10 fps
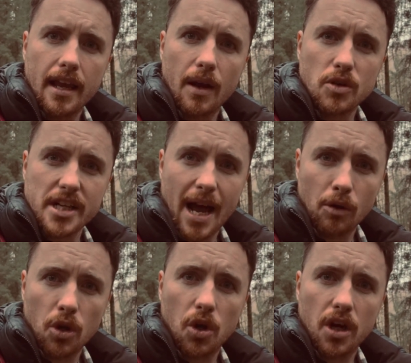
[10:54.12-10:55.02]
it was an
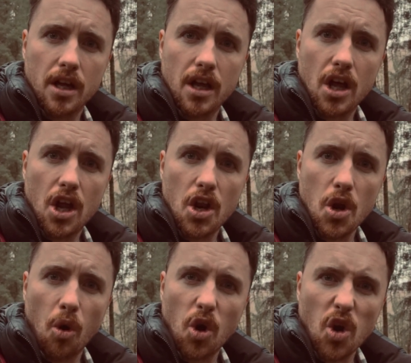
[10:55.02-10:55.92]
outlaw
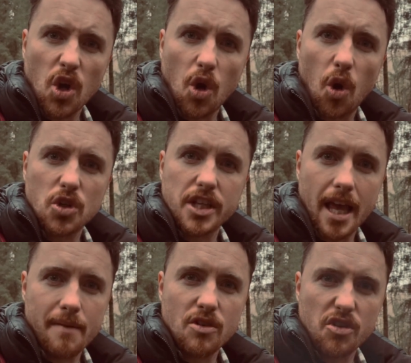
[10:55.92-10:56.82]
no longer causing
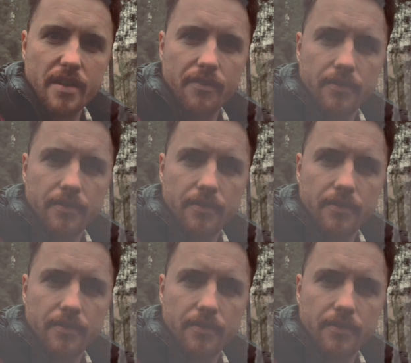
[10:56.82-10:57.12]
him grief.